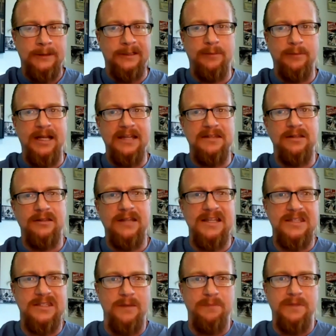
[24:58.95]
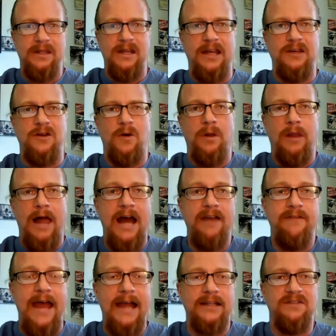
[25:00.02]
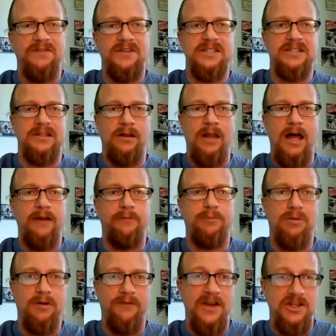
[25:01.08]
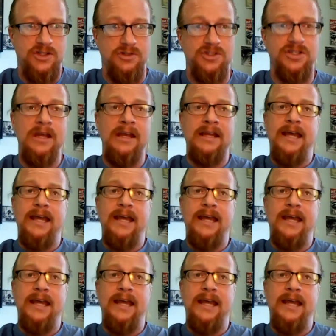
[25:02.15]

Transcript: um, and I think that's something know a lot of activists and a lot of professors